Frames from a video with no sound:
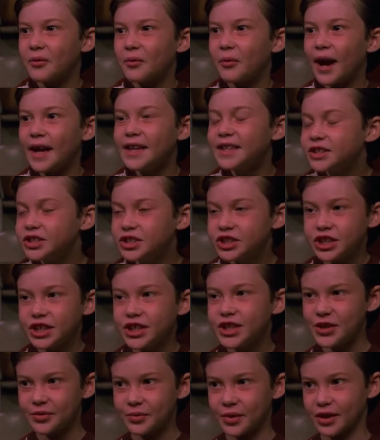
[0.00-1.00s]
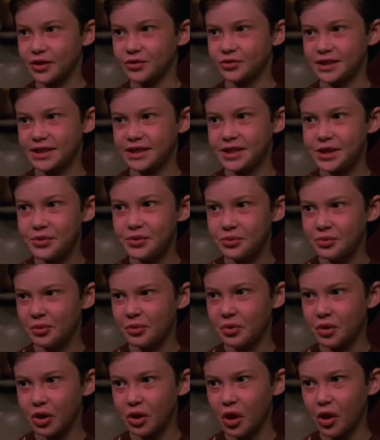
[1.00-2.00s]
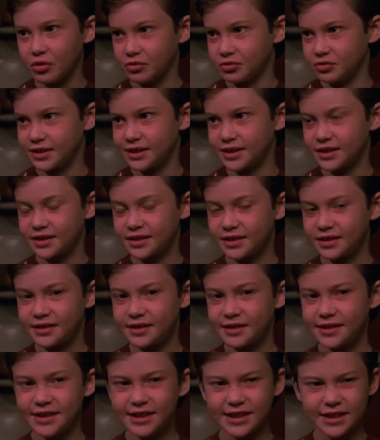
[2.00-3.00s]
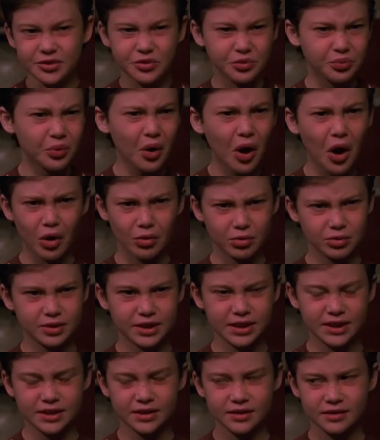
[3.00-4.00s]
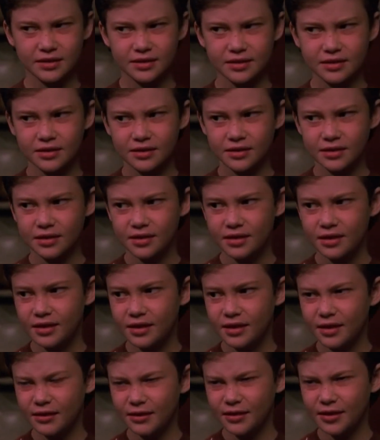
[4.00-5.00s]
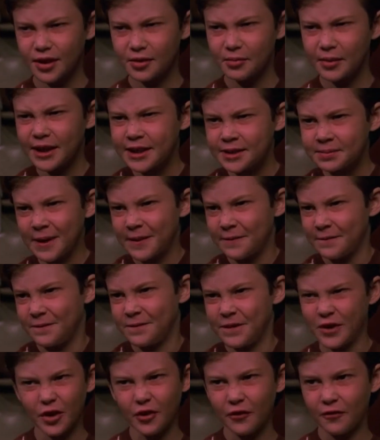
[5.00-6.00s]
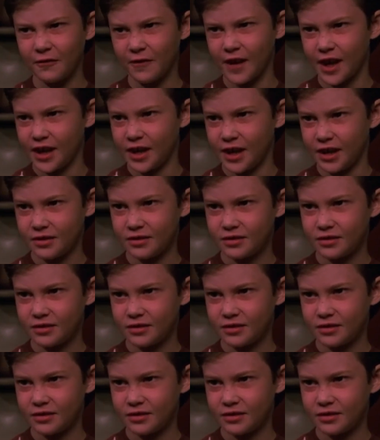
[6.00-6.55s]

why does Jeannie wear those see-through clothes? It's gross. and it makes me feel funny.